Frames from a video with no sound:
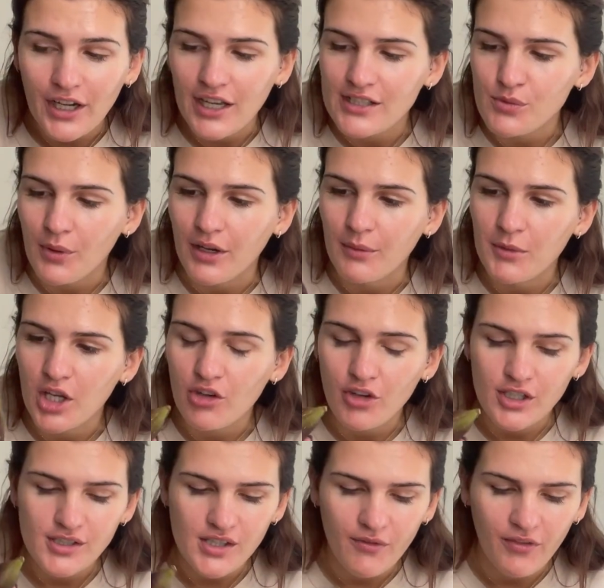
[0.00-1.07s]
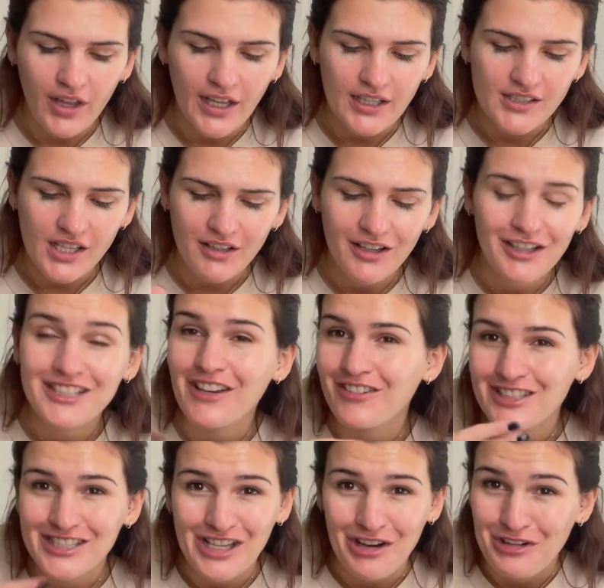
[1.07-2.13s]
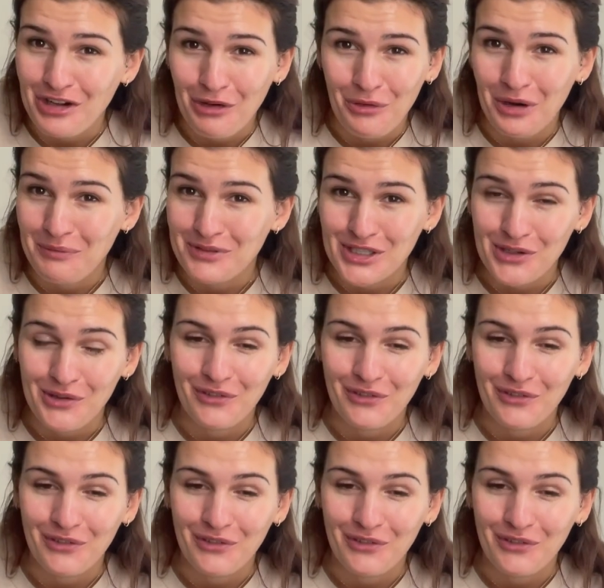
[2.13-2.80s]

a nice one. I'm gonna roast the figs. I don't know what I'm doing